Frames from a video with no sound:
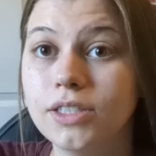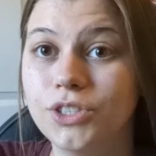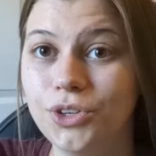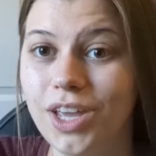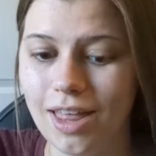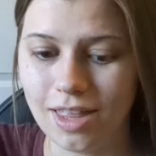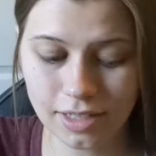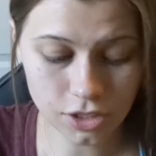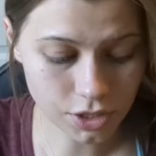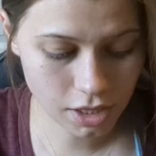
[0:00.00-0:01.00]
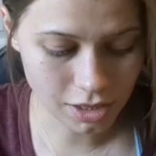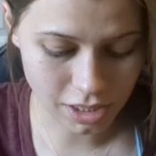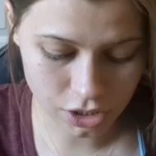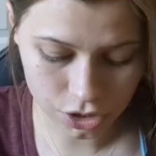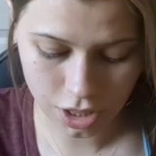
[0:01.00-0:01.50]
So yeah, that's all the
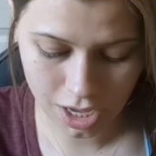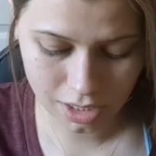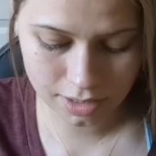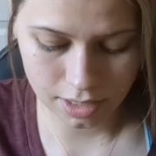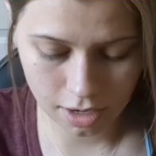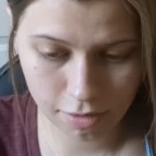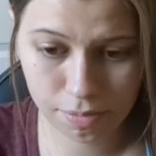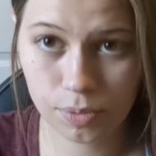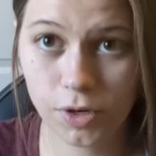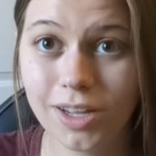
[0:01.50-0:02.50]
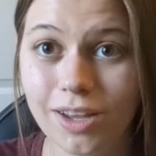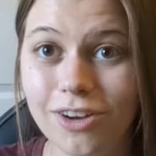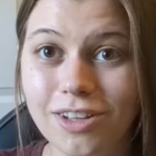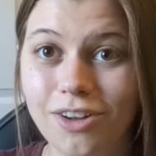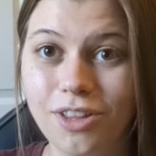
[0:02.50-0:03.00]
little things that I've been working
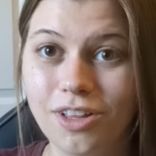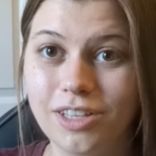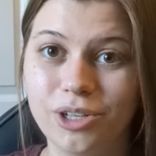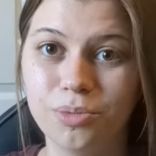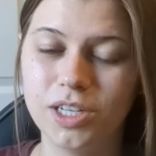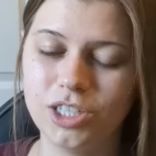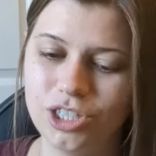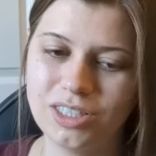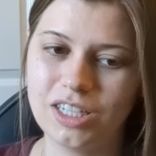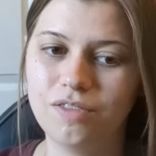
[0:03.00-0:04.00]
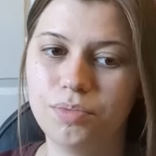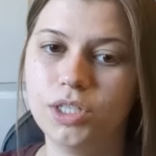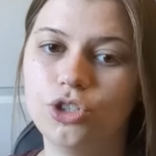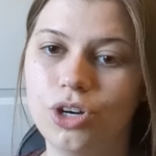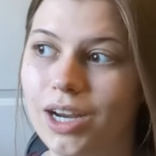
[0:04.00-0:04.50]
on, all the little plushies. I've been
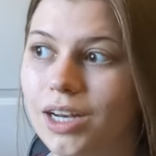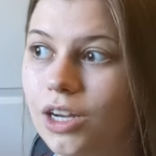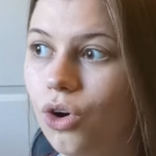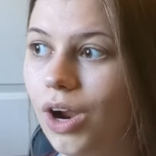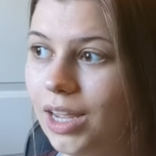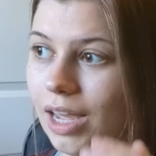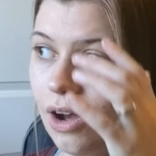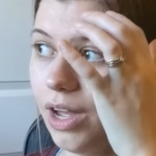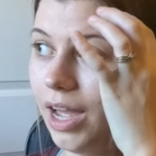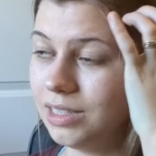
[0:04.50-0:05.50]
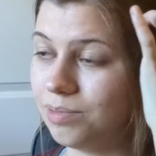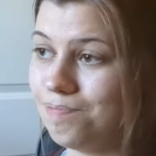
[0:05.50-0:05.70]
trying to crank out as